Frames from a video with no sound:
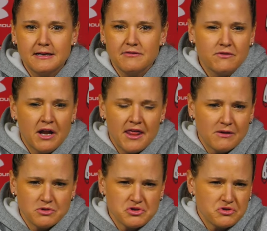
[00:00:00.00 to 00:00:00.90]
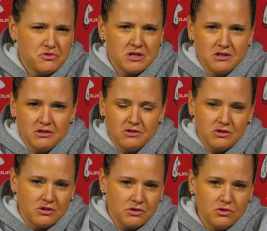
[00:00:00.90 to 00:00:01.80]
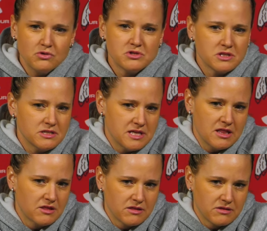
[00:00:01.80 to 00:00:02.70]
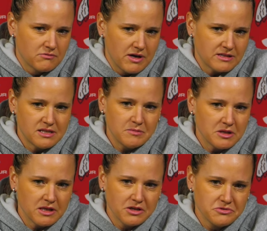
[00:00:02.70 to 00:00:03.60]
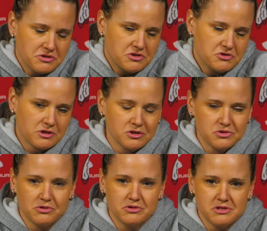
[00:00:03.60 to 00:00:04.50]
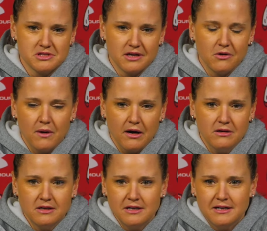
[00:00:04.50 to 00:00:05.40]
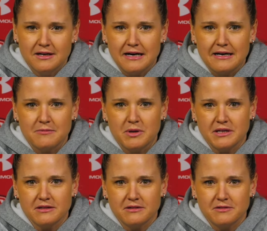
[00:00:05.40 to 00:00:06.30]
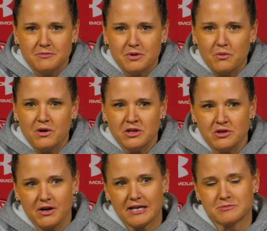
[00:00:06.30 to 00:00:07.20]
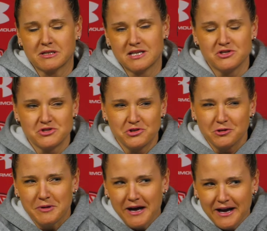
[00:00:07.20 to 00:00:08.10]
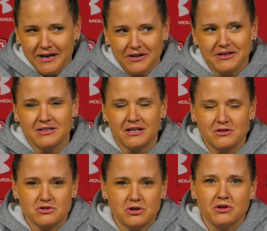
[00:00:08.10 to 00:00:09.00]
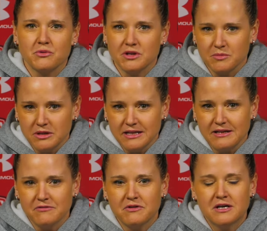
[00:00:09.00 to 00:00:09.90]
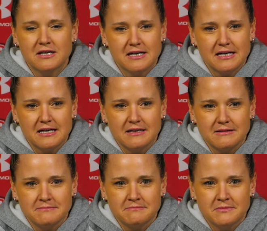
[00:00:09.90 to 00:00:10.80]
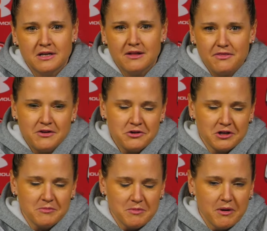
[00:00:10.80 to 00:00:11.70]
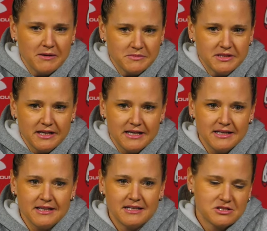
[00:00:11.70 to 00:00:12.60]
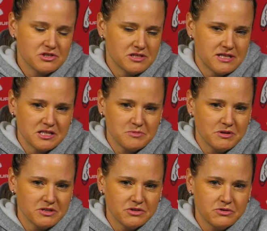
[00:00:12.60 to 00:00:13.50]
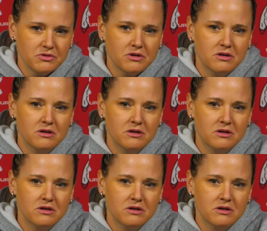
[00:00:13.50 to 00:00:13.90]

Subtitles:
if none of that was true, then you lose to the 10th ranked team in the country, and you shrug your shoulders and say, oh well. But when your expectations are a little bit higher, and you're starting to really believe, then you're going to be bummed. And that's just a testament to